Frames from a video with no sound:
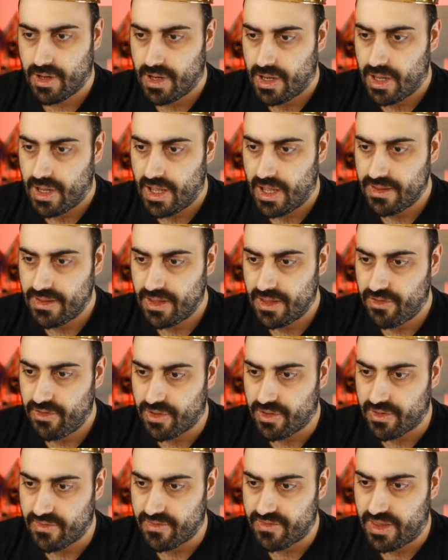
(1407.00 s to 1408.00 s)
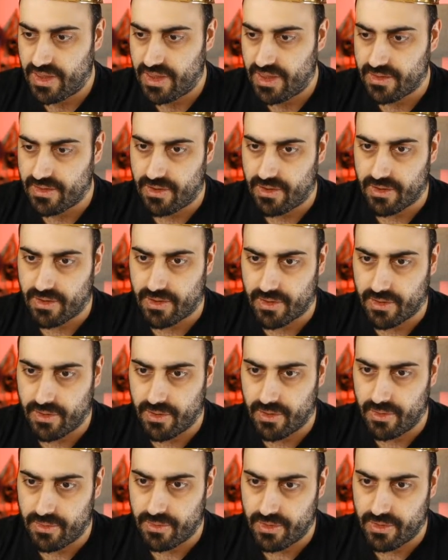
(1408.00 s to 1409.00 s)
And then you can take a darker
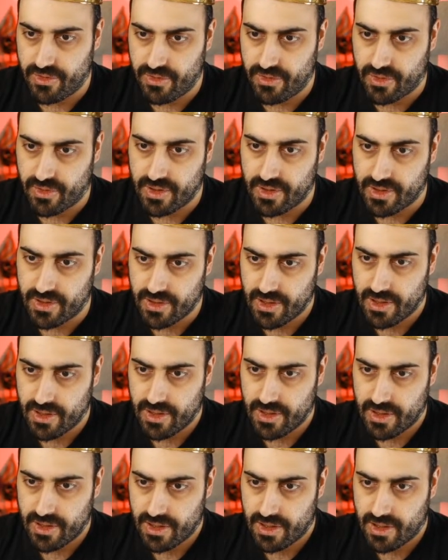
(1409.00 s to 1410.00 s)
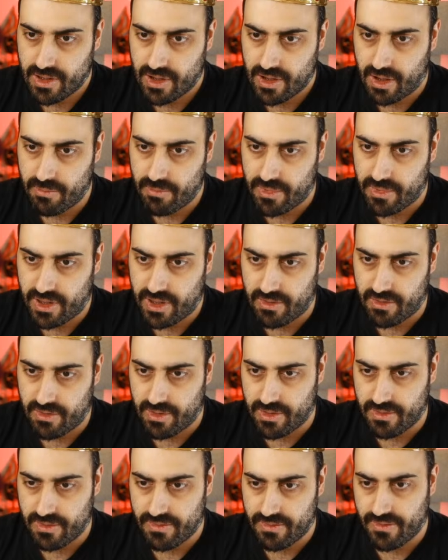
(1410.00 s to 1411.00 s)
color and you can come here
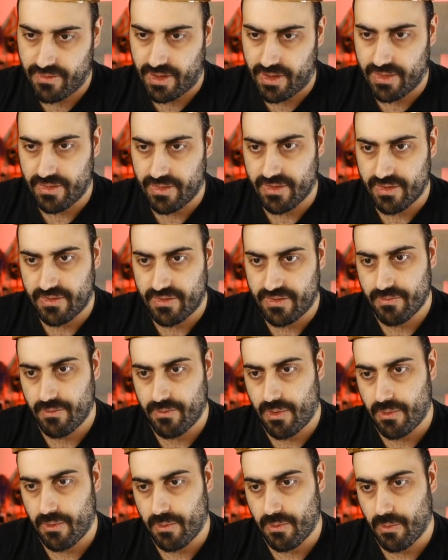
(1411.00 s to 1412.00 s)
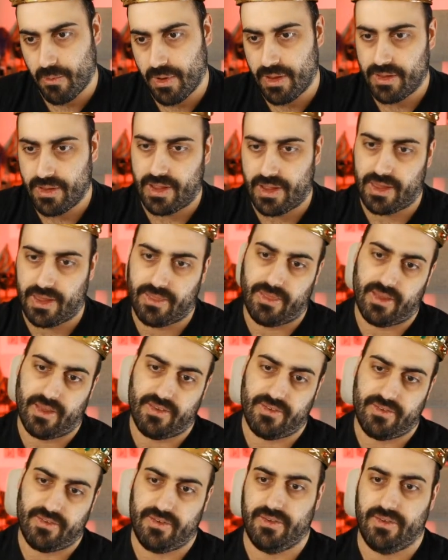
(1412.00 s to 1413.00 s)
and define this very well like
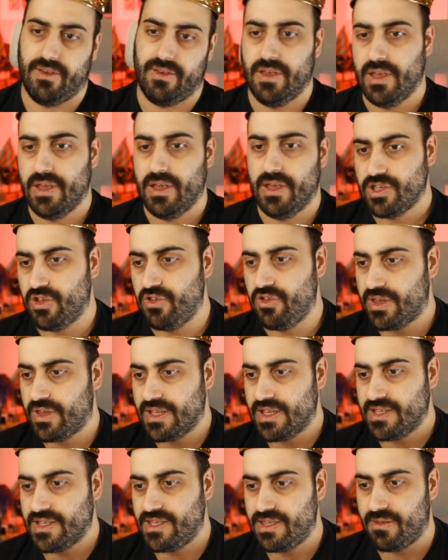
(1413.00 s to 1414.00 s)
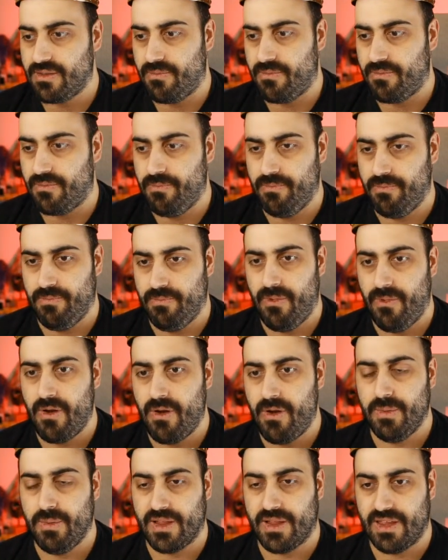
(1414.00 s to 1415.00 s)
this. So you can see the
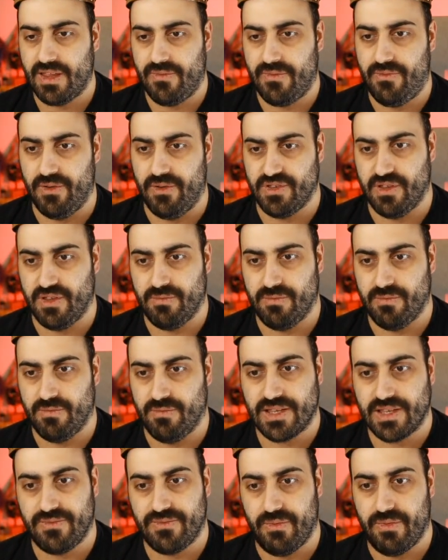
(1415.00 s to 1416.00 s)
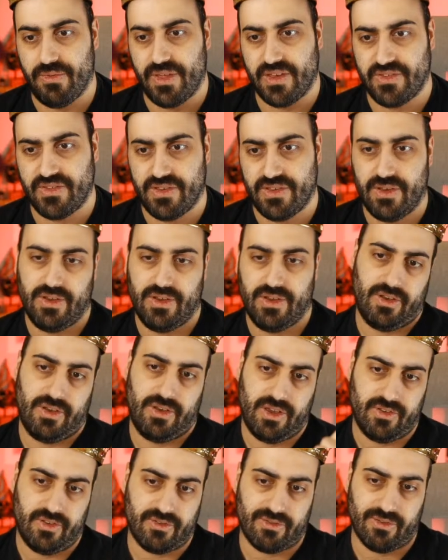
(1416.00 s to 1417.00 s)
very big difference it makes from this
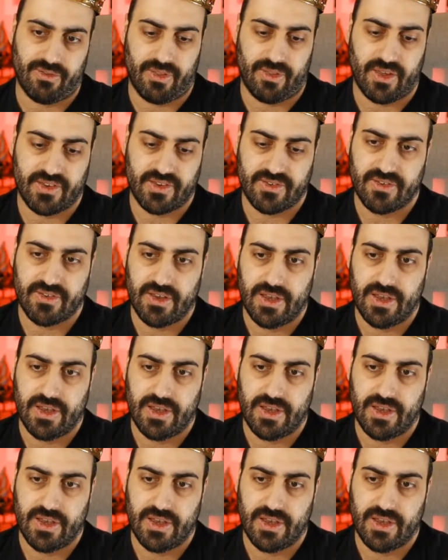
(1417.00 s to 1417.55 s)
into this.